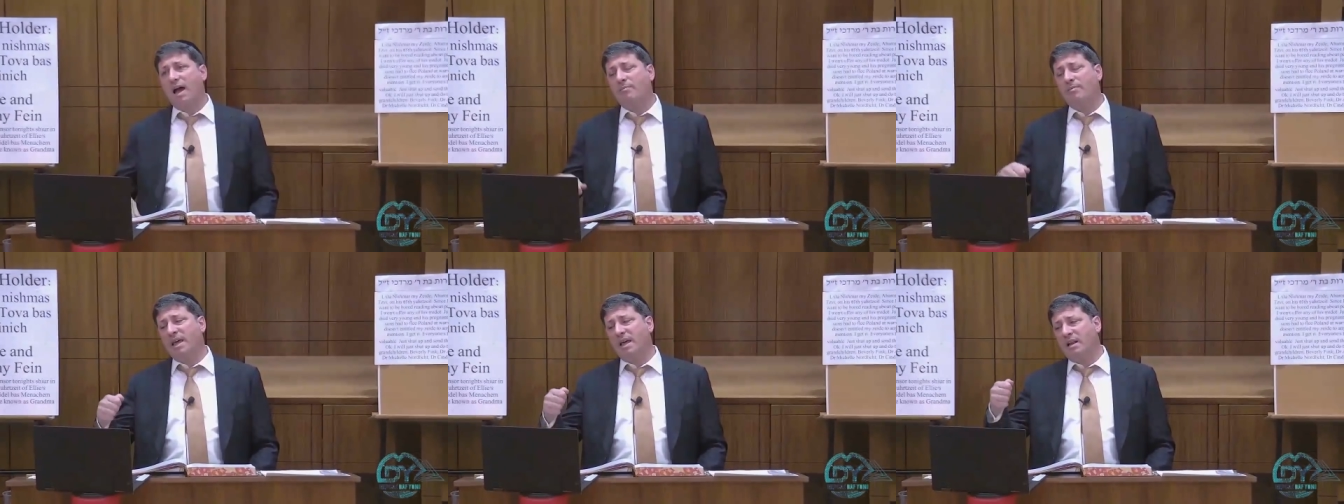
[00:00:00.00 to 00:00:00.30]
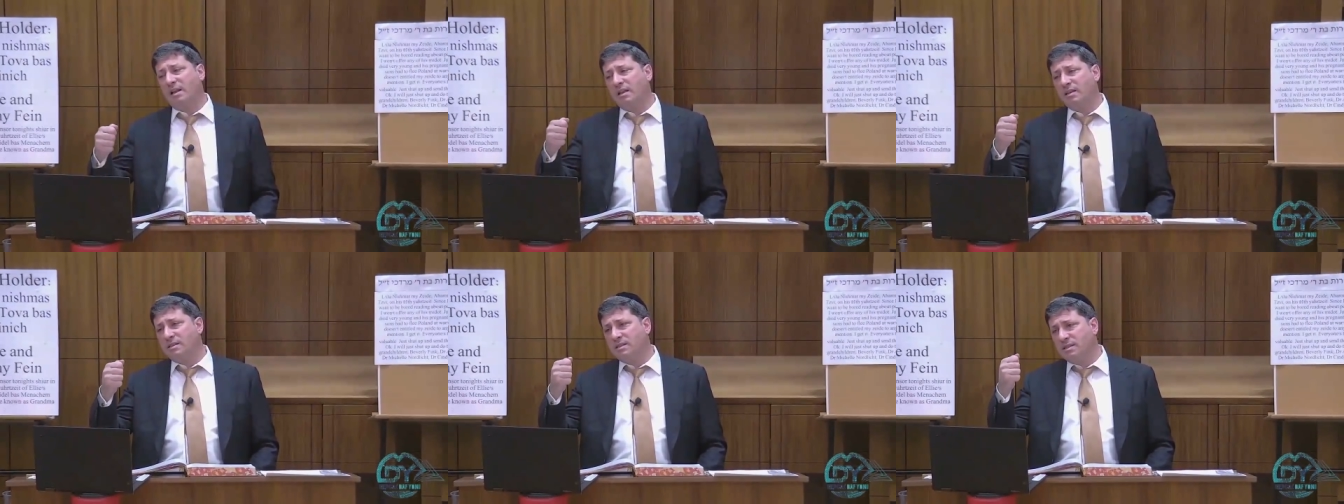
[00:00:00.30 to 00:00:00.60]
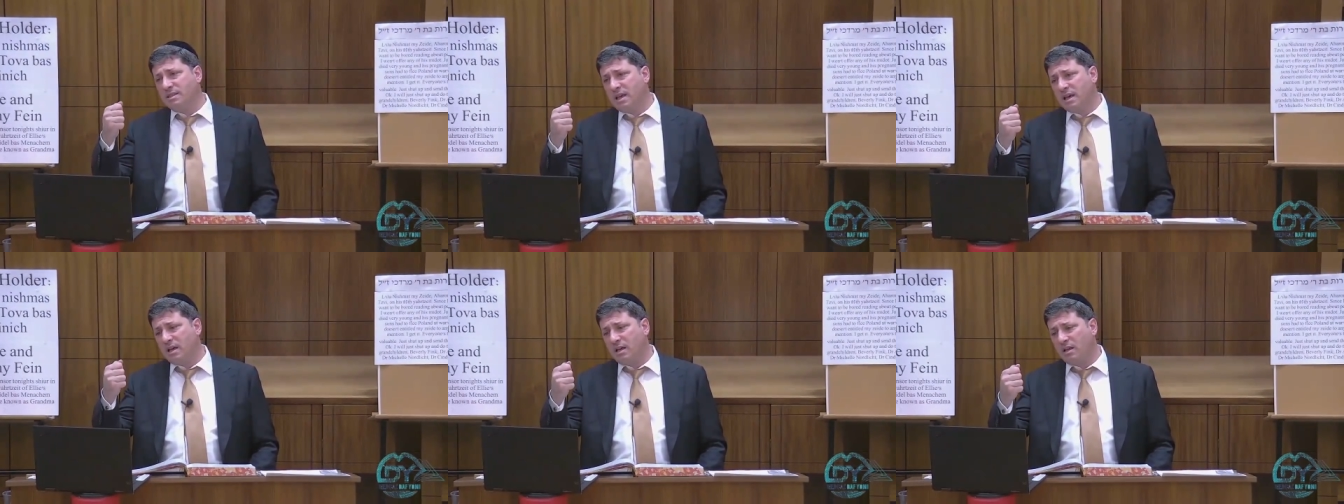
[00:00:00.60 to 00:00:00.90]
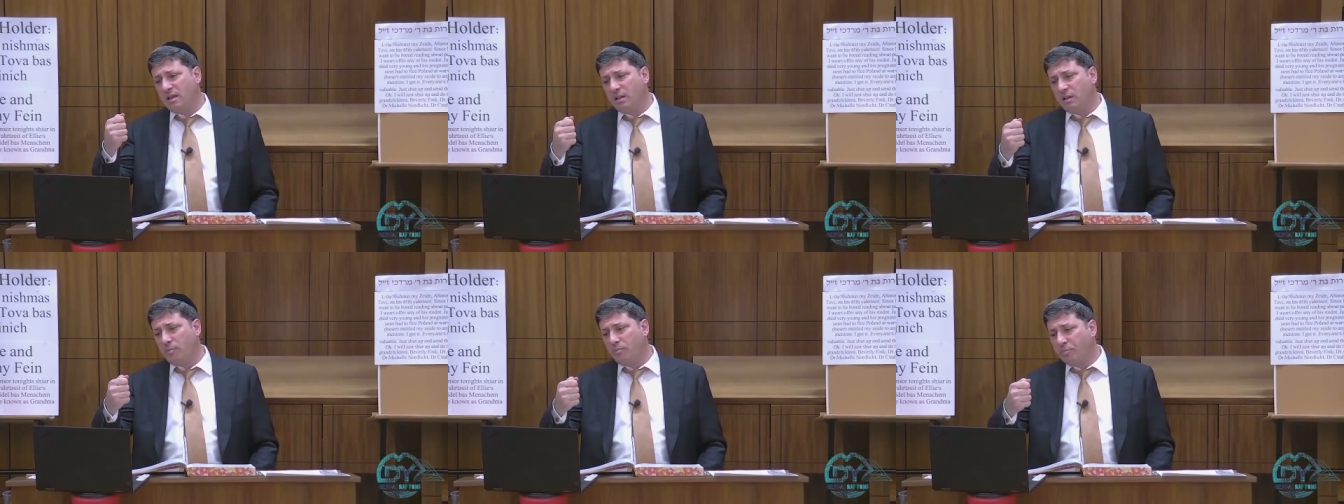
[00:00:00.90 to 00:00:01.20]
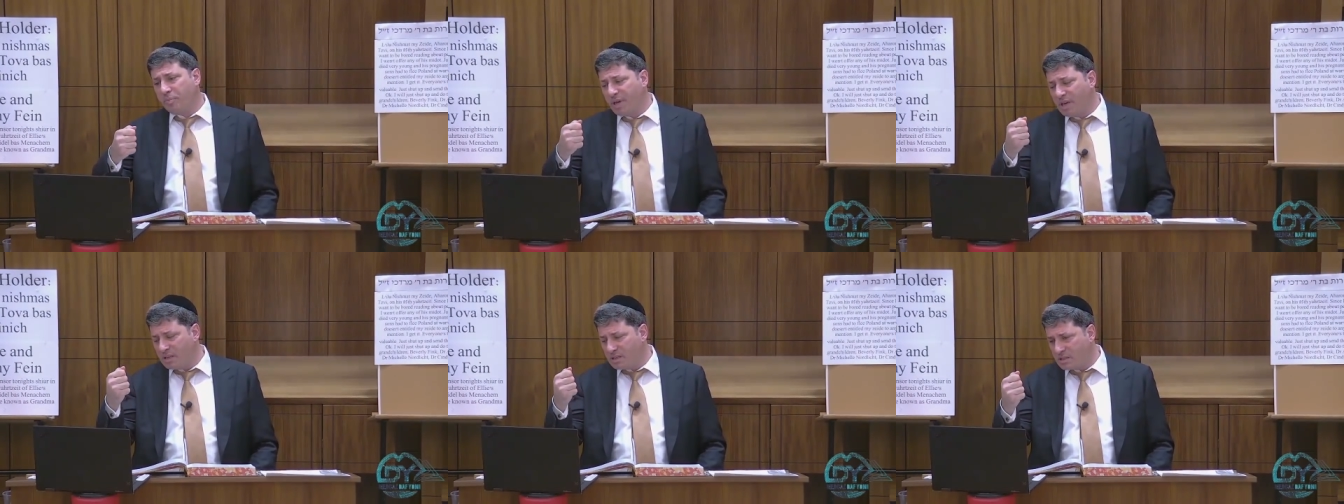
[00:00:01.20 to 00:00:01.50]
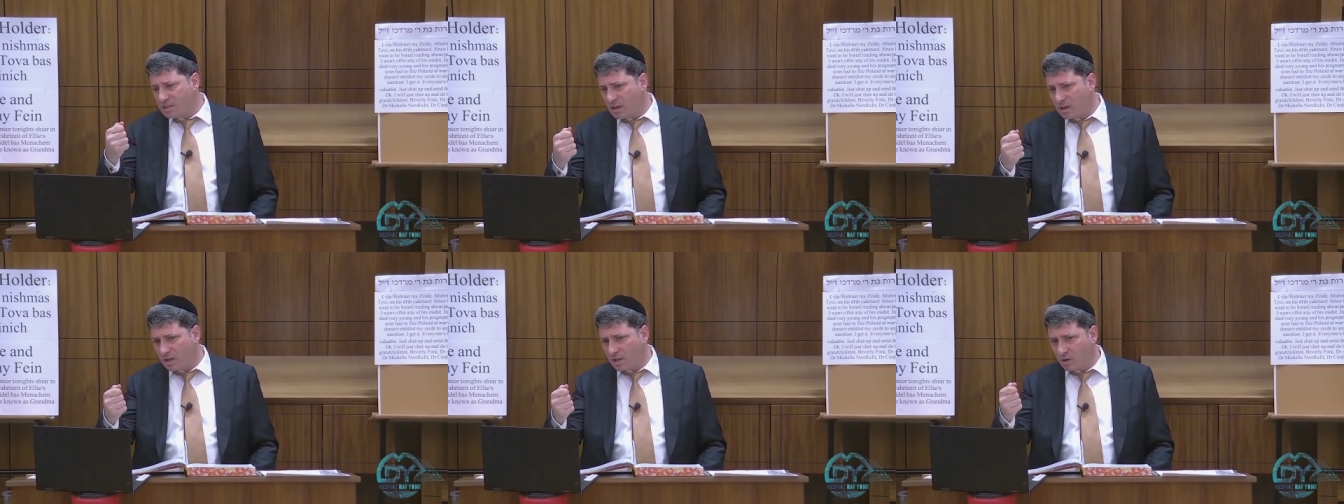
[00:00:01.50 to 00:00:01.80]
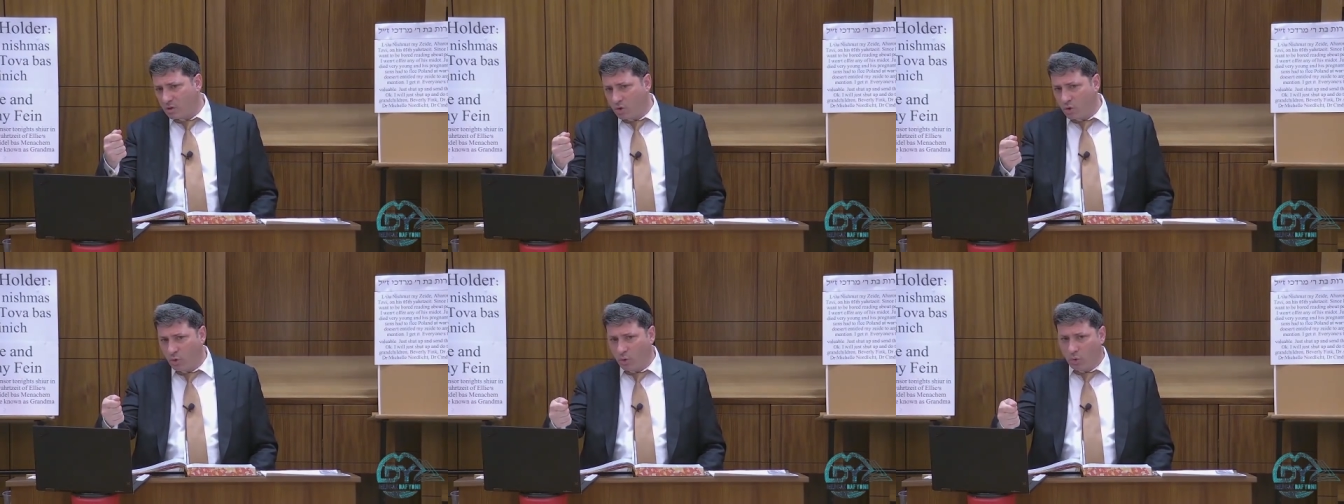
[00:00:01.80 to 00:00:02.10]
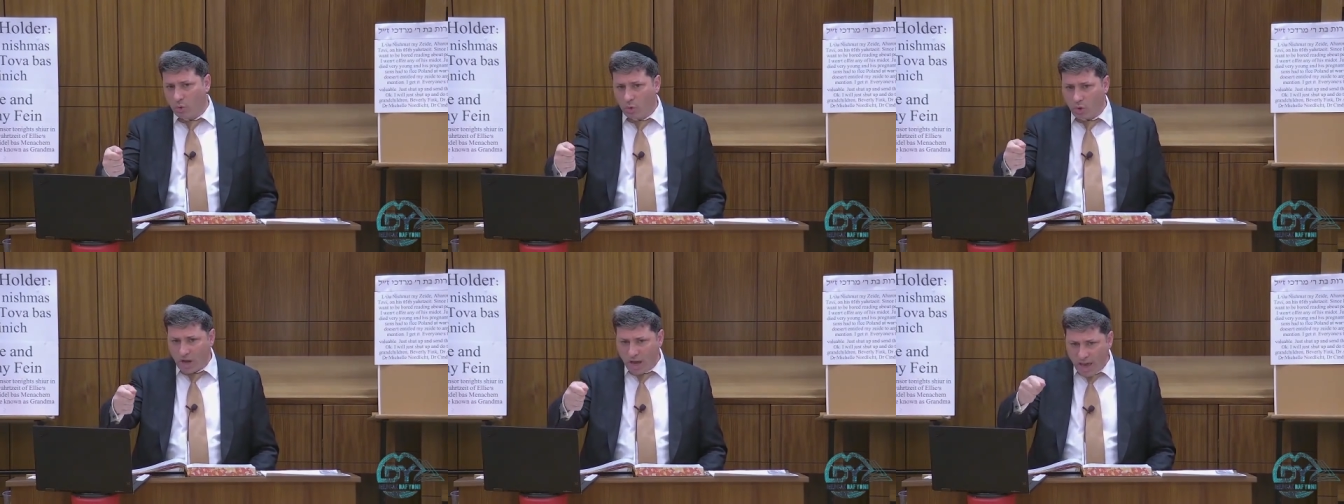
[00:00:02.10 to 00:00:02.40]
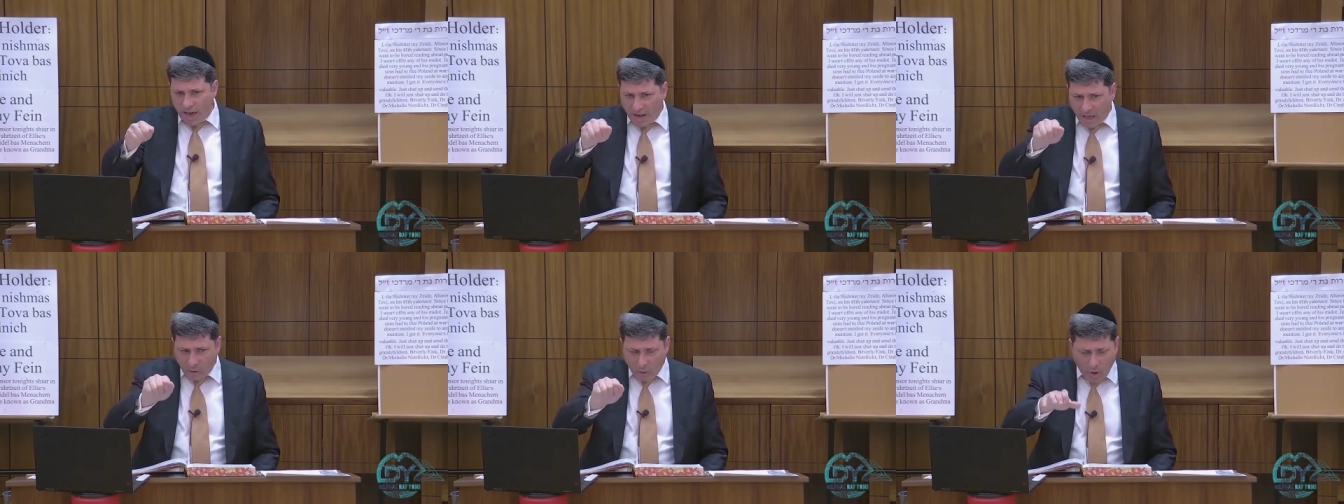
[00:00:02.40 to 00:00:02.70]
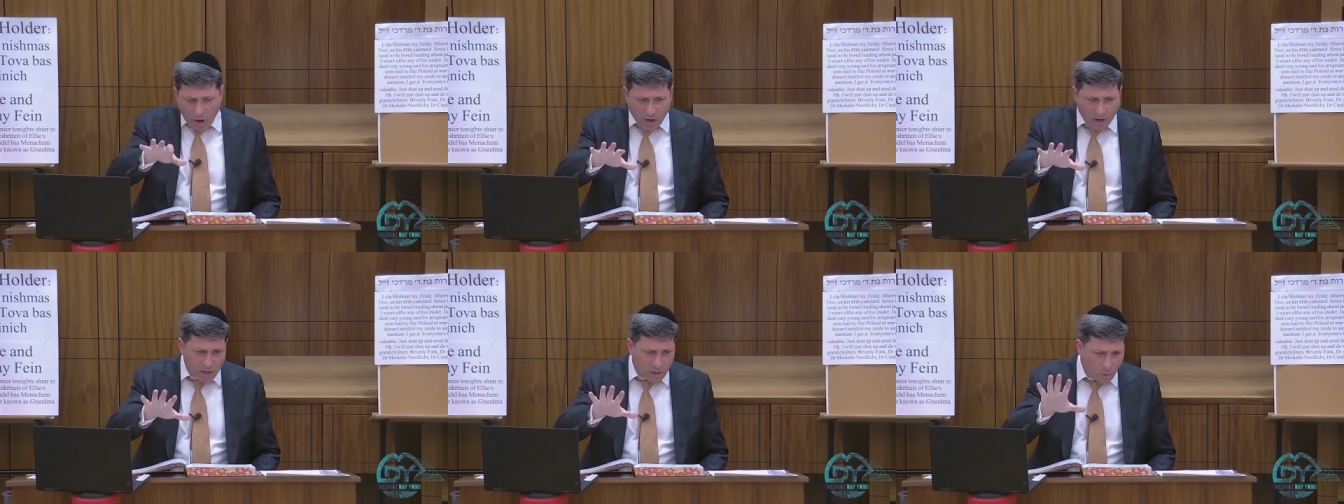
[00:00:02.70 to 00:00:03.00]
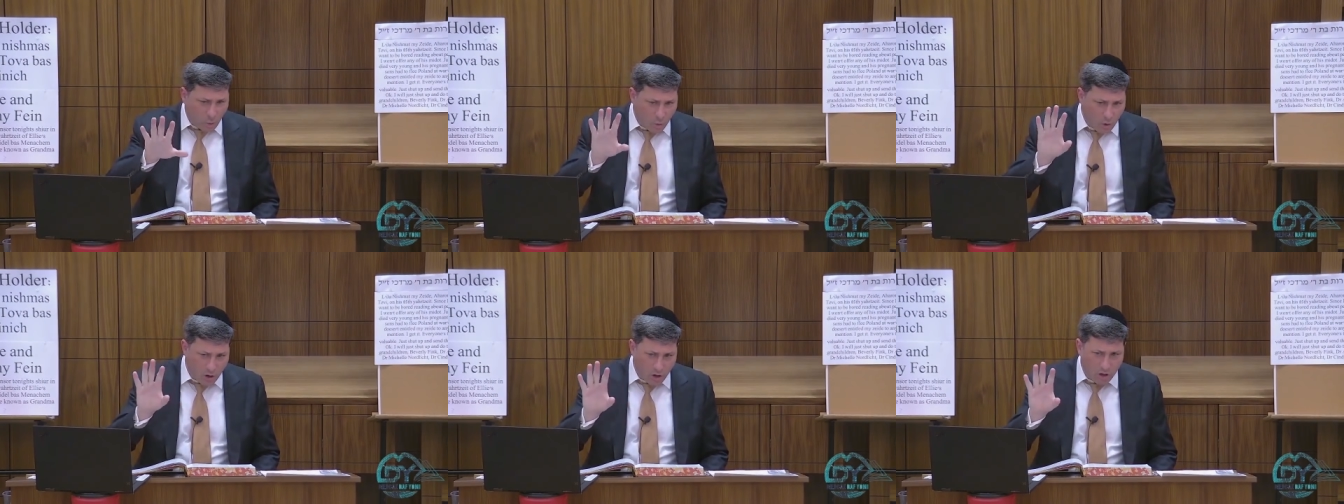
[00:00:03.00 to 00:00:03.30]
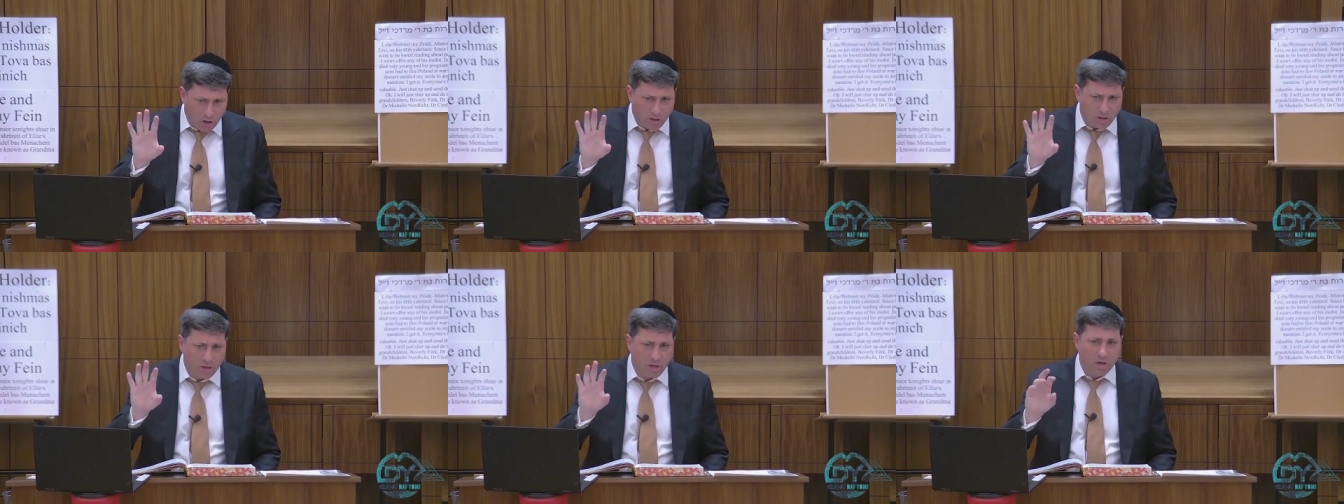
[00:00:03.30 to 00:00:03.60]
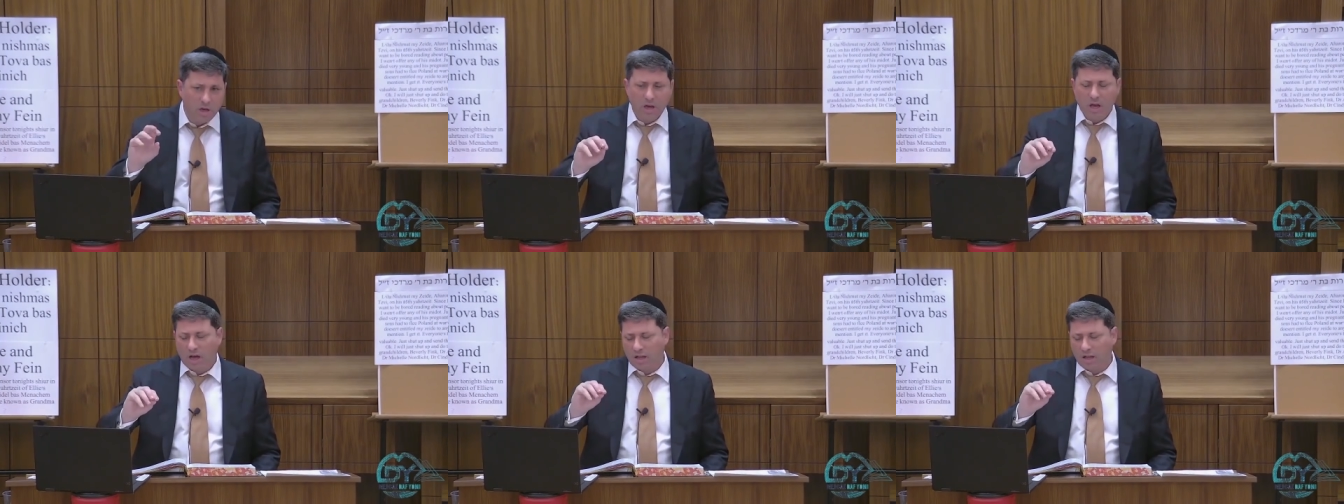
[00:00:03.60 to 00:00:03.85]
I'm not allowed to sell pizza to anyone in the world